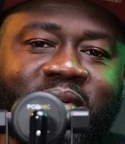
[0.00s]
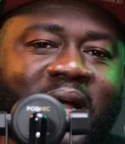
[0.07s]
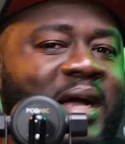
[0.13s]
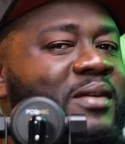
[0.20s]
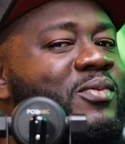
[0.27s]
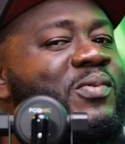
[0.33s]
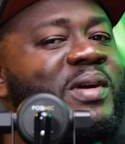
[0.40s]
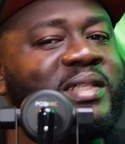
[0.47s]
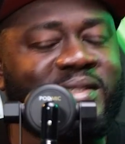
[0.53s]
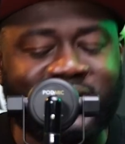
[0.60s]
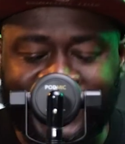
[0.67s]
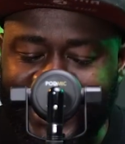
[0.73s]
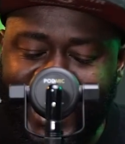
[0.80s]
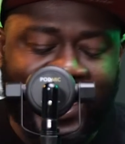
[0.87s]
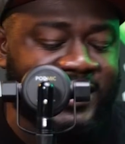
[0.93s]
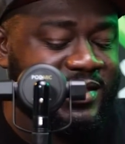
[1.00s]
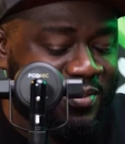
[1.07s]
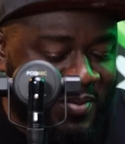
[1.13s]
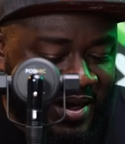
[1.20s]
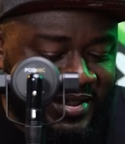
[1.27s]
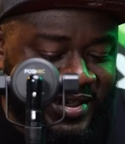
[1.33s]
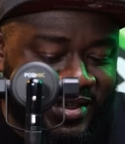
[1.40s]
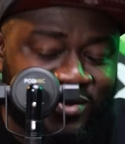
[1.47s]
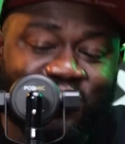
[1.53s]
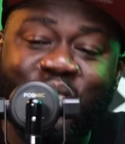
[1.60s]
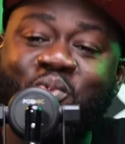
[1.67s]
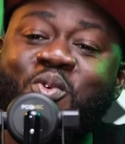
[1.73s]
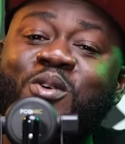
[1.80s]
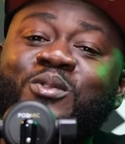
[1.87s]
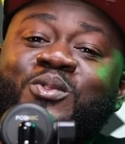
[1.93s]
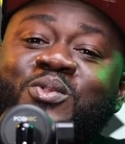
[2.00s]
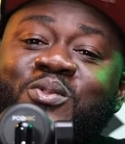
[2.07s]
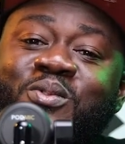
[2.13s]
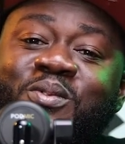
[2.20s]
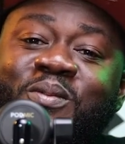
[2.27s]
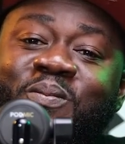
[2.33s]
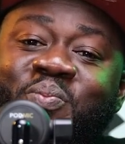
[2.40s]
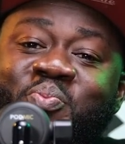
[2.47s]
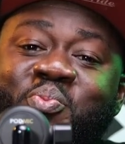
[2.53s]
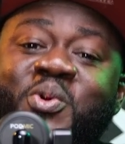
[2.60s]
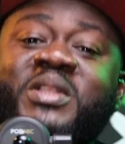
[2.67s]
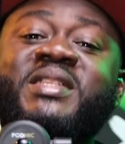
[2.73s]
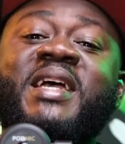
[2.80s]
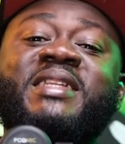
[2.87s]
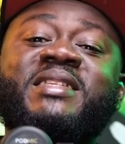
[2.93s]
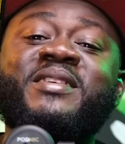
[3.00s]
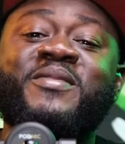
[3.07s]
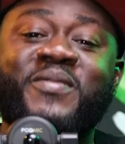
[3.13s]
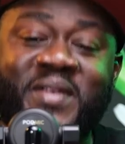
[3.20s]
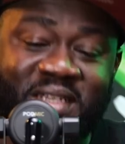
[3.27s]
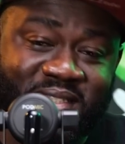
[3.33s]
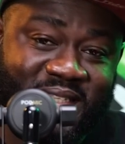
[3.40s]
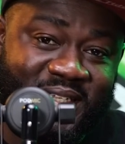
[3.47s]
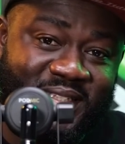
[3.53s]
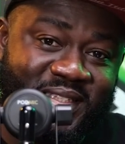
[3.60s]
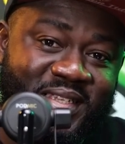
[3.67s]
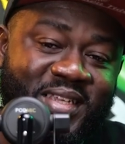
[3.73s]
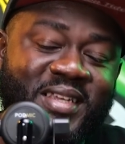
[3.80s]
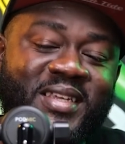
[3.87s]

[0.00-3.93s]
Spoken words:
Anu eden. As much as we want to protect investors